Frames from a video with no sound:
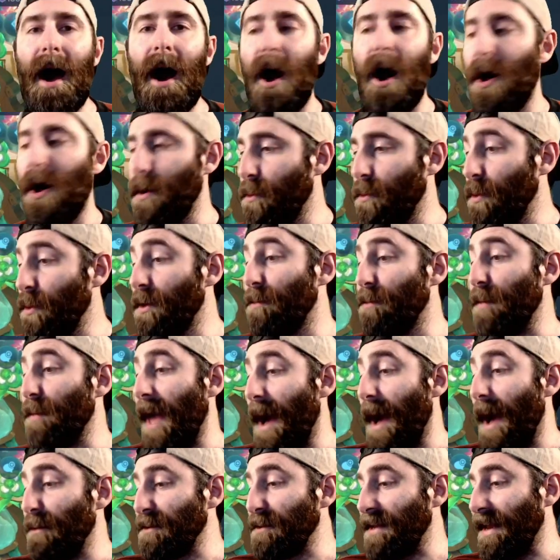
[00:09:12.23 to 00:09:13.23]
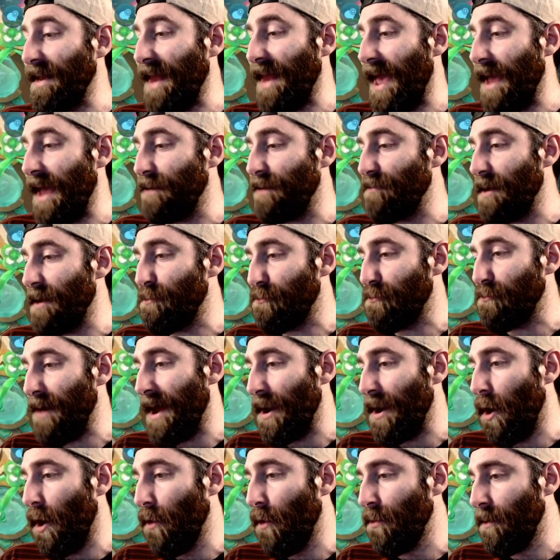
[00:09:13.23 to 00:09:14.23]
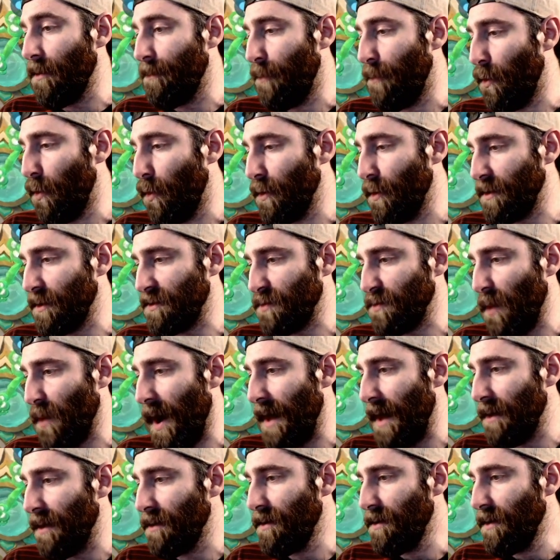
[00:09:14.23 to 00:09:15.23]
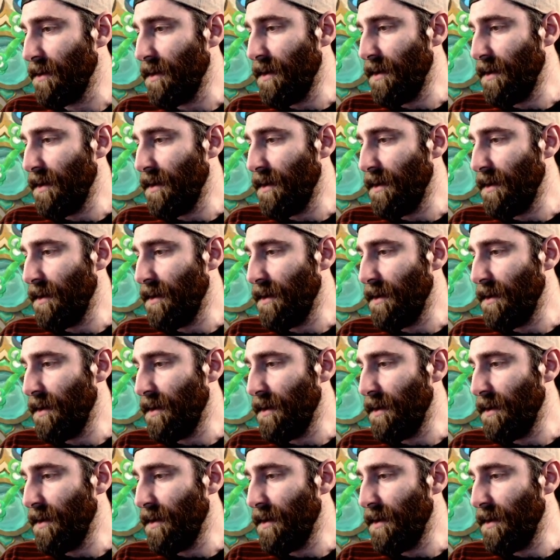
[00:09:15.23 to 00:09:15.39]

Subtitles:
I will be able to get Head Reaper out on the board as well.